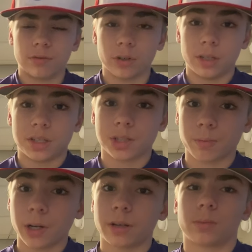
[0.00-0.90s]
for the
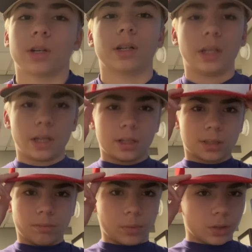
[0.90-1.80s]
spring, we're going to get
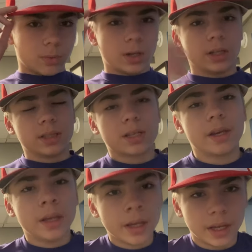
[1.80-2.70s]
some blue ones,
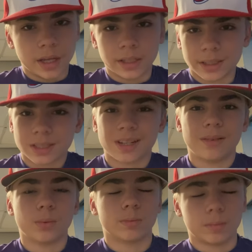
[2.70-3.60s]
and it's going
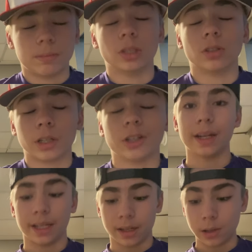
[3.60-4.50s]
to be looking
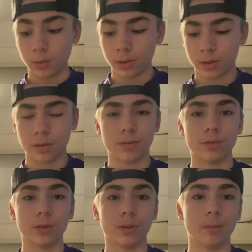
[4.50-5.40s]
now
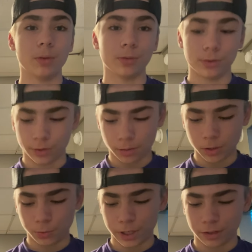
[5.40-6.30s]
for the moment you've all
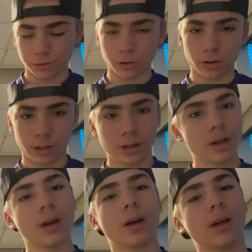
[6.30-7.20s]
been waiting for,
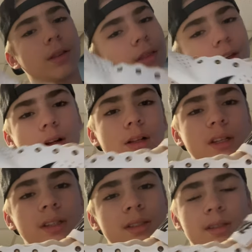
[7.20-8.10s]
the
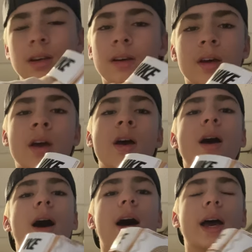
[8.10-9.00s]
cleats.
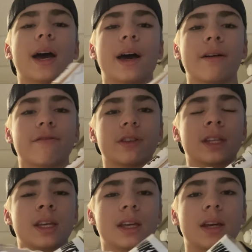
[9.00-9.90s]
I have
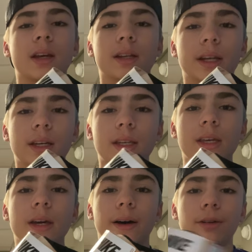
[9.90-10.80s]
the
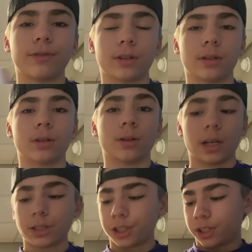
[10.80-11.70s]
Nike Alpha
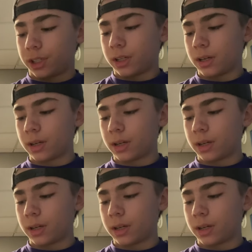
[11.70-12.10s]
Hirashi